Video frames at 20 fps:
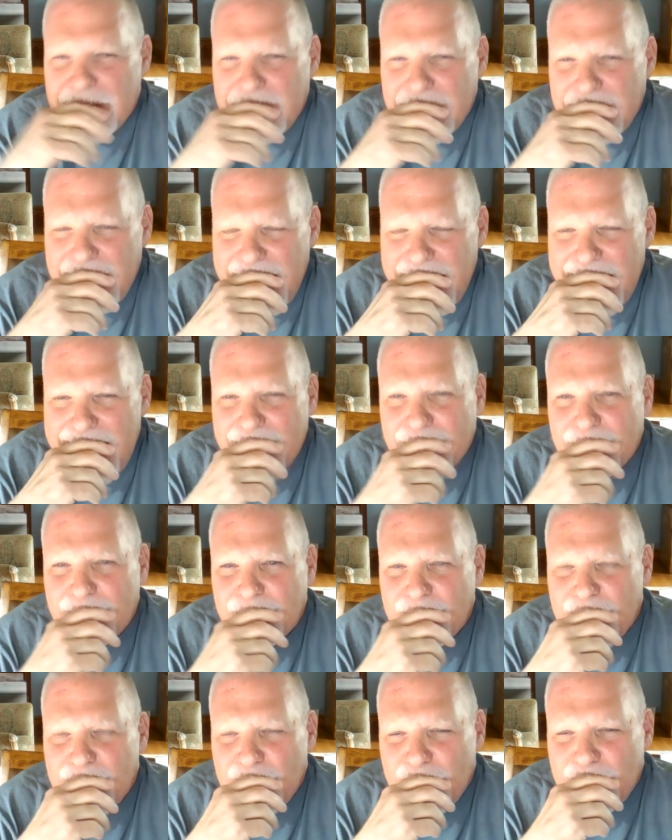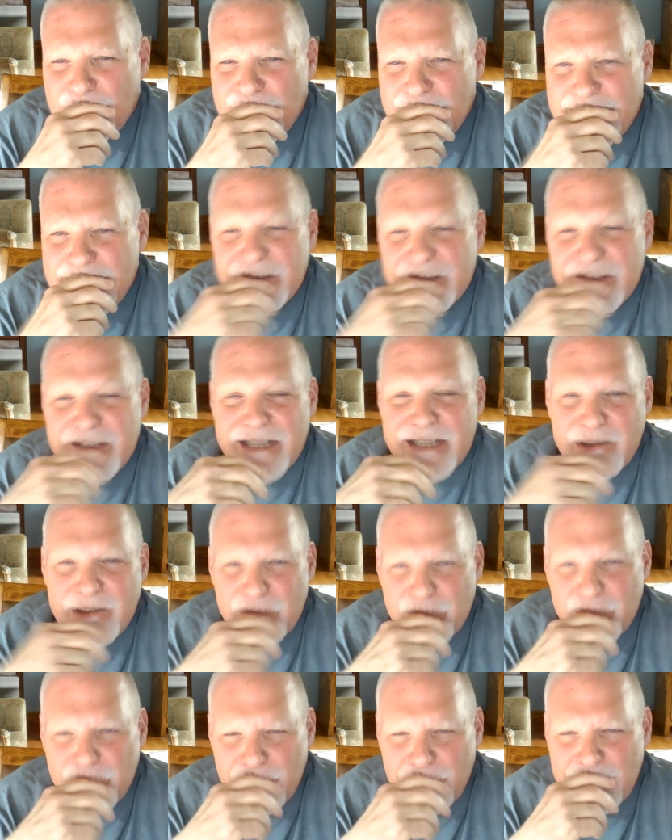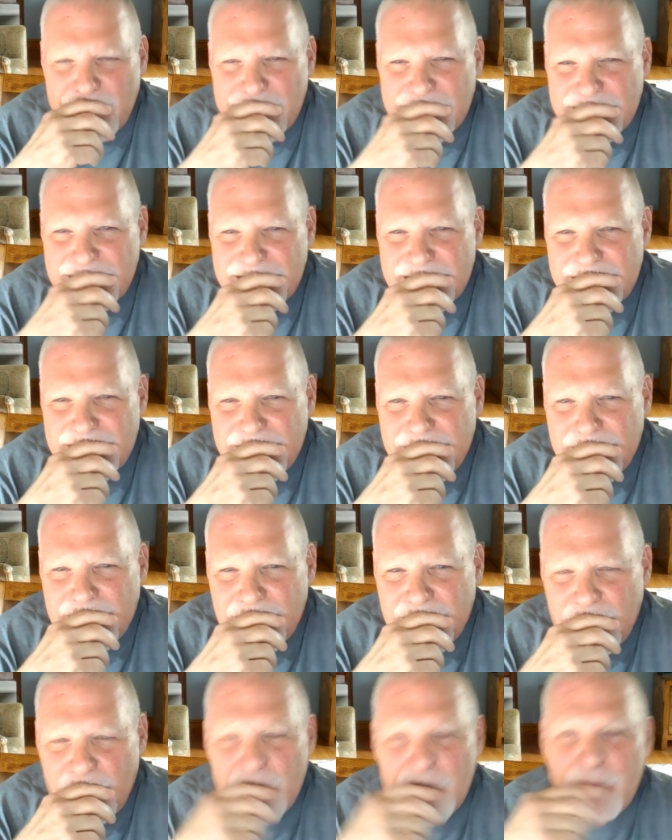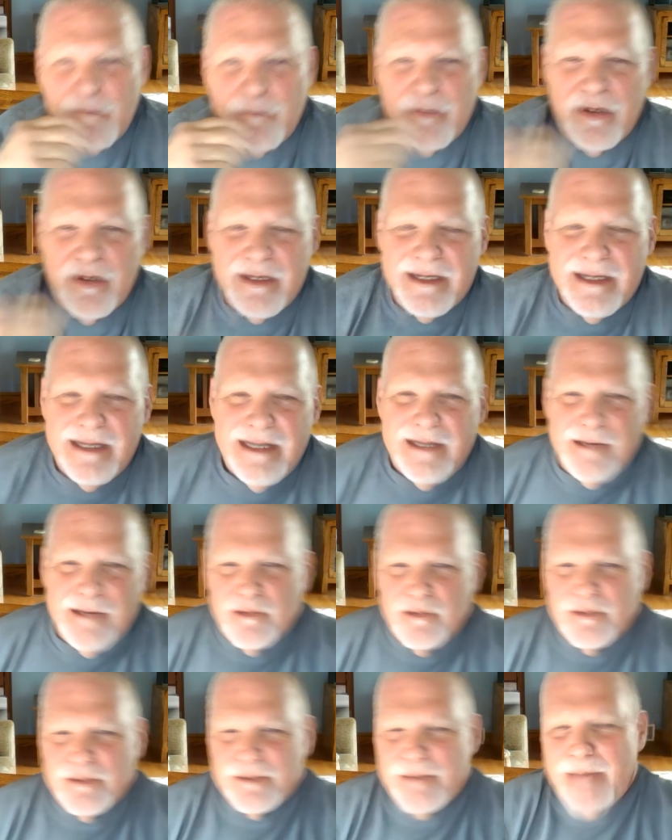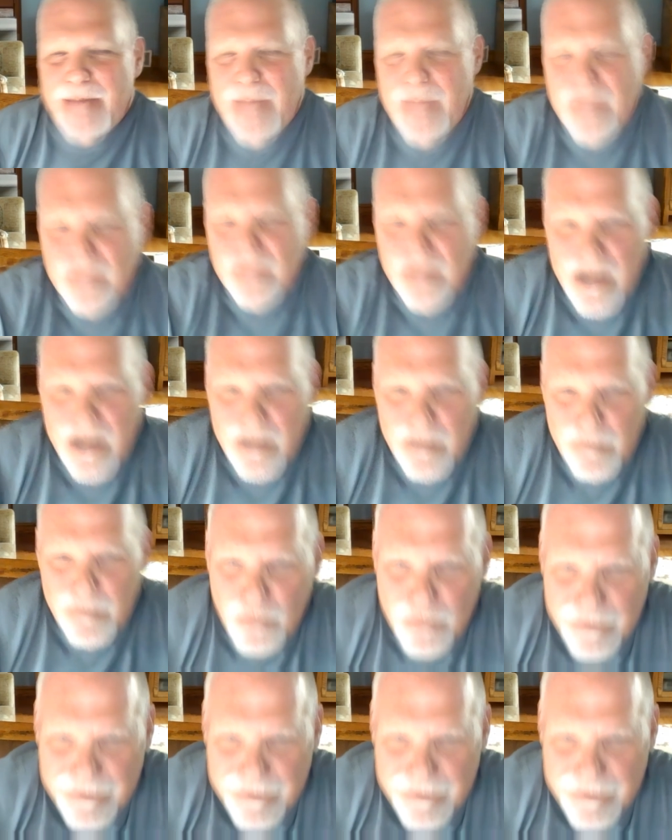anarcho-decentralist look, but it was bound up with